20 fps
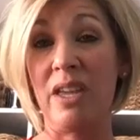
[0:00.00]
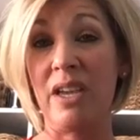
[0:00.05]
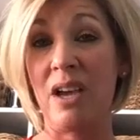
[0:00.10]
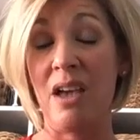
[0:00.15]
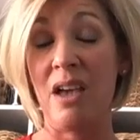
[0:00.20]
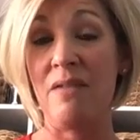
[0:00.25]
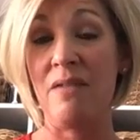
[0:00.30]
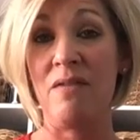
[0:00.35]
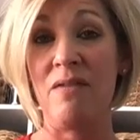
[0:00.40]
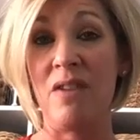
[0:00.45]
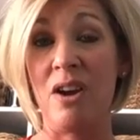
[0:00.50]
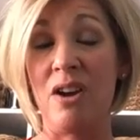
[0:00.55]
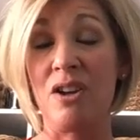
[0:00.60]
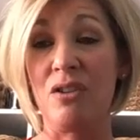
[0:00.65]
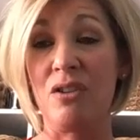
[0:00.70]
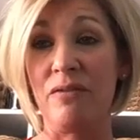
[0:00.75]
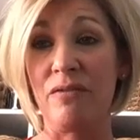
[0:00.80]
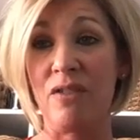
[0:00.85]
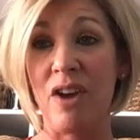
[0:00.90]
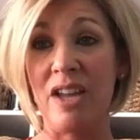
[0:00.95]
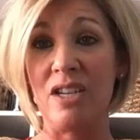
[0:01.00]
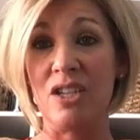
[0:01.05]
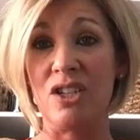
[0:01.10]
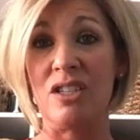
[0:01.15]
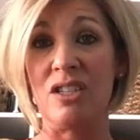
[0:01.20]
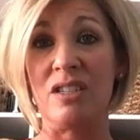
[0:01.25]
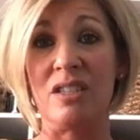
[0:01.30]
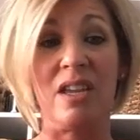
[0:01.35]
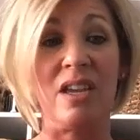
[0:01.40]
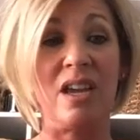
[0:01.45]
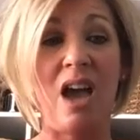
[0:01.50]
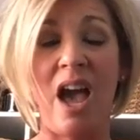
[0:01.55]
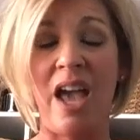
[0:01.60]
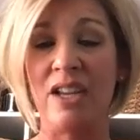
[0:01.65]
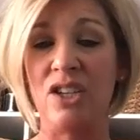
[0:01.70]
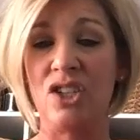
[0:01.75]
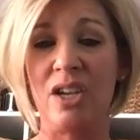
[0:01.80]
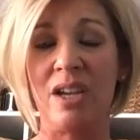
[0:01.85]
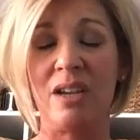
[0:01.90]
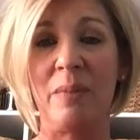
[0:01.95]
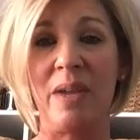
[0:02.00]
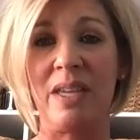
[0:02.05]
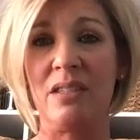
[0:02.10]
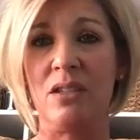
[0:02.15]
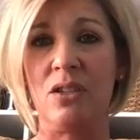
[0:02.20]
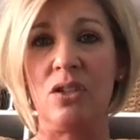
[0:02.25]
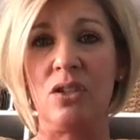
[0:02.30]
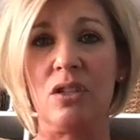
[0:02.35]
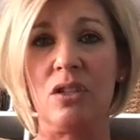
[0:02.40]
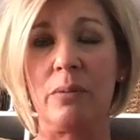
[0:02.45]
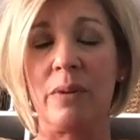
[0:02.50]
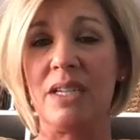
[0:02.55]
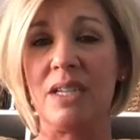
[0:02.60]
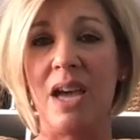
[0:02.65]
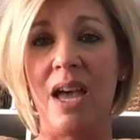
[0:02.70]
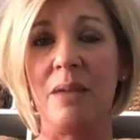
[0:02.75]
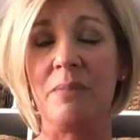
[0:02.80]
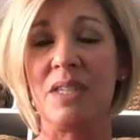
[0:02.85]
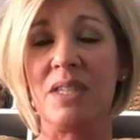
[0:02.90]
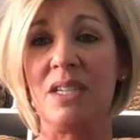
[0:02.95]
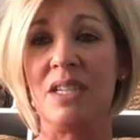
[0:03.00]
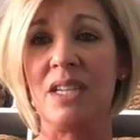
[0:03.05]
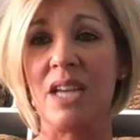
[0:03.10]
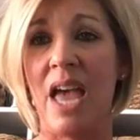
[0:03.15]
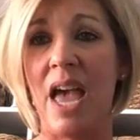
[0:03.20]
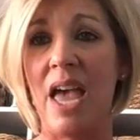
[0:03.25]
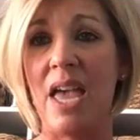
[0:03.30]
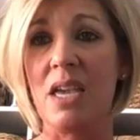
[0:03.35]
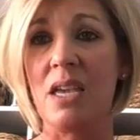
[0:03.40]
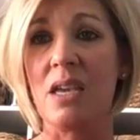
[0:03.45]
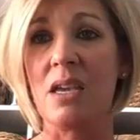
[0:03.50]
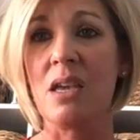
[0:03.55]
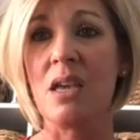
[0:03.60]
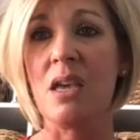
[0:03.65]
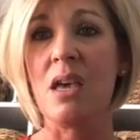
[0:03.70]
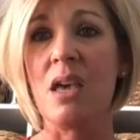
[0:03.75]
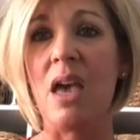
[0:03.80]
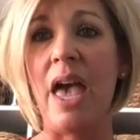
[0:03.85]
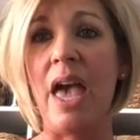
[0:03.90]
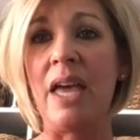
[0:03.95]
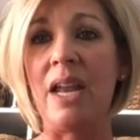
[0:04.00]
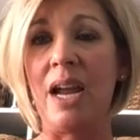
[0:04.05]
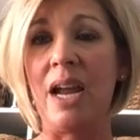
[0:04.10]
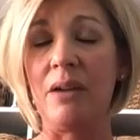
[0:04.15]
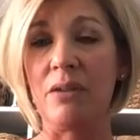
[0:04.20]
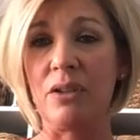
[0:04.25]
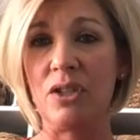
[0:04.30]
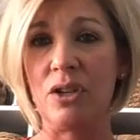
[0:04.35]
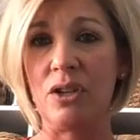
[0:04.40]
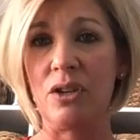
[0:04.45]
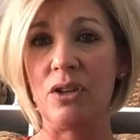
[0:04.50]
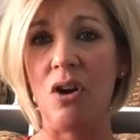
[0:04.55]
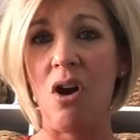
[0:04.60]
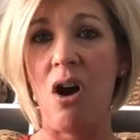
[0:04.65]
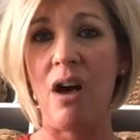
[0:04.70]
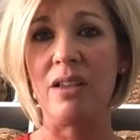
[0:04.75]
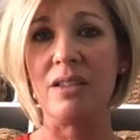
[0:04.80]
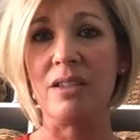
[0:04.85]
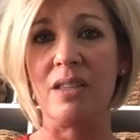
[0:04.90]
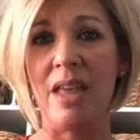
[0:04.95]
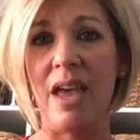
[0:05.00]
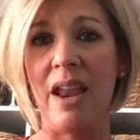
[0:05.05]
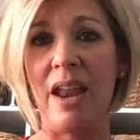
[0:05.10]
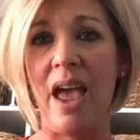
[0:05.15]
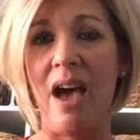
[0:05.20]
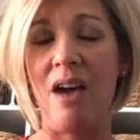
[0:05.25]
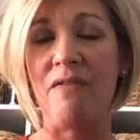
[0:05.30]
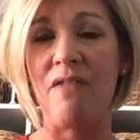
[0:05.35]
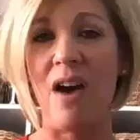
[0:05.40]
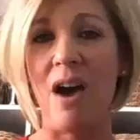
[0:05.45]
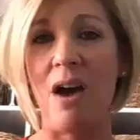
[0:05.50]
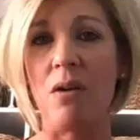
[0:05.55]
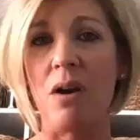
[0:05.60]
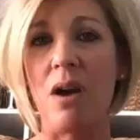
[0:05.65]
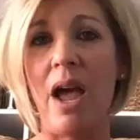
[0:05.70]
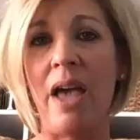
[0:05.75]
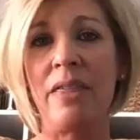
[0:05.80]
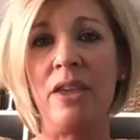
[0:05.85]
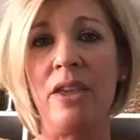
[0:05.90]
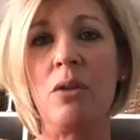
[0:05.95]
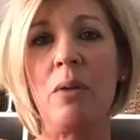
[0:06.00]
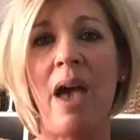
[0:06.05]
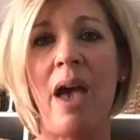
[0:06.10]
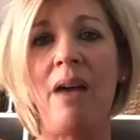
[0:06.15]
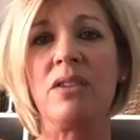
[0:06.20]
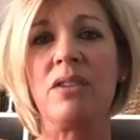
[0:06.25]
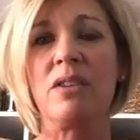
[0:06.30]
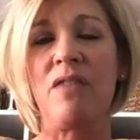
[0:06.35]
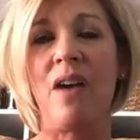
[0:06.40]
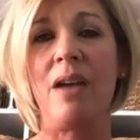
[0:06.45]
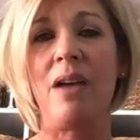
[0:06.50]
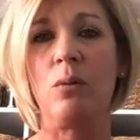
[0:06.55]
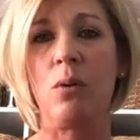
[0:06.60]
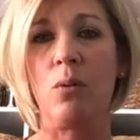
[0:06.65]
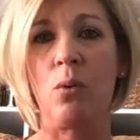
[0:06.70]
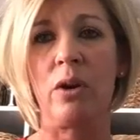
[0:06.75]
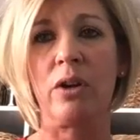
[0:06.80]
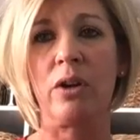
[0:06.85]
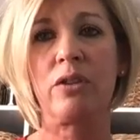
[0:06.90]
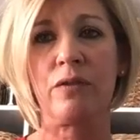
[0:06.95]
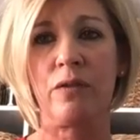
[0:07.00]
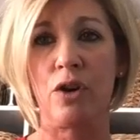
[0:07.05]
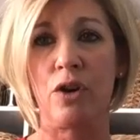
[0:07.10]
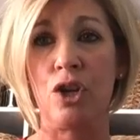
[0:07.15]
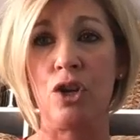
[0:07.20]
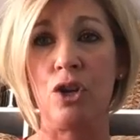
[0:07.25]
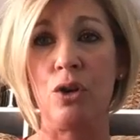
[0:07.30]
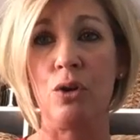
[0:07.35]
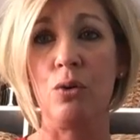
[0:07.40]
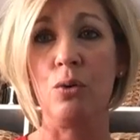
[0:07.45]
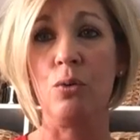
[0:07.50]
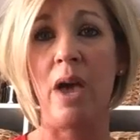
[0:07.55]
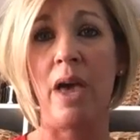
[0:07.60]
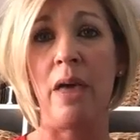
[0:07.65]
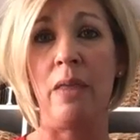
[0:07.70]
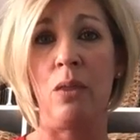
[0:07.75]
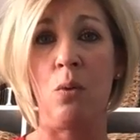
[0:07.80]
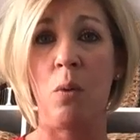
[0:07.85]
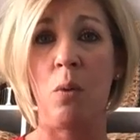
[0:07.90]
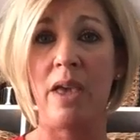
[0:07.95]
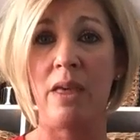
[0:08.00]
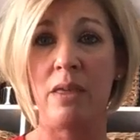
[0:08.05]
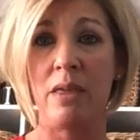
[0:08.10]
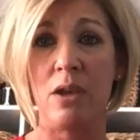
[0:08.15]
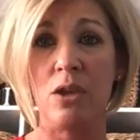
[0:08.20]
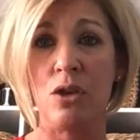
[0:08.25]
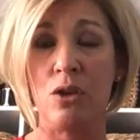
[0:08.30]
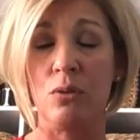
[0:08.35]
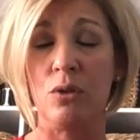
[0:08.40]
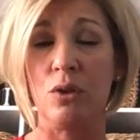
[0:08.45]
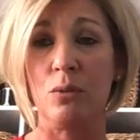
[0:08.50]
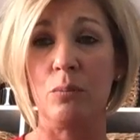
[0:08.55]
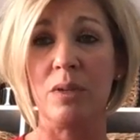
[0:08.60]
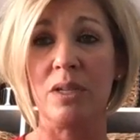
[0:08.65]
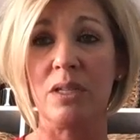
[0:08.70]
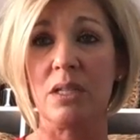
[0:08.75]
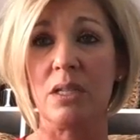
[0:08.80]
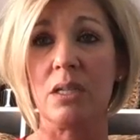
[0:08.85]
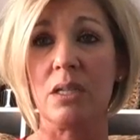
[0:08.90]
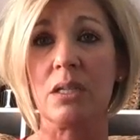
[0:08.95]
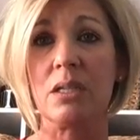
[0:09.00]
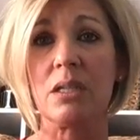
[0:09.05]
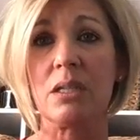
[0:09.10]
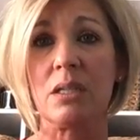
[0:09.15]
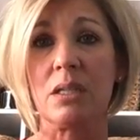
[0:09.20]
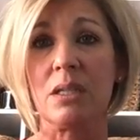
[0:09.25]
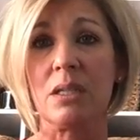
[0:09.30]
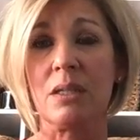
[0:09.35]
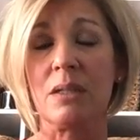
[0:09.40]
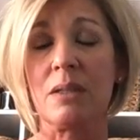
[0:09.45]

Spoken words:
Like I have a very good friend. She's like, I check messages 3 times a day and I return calls in that half hour. I think you have to find what works for you and the way that you do business.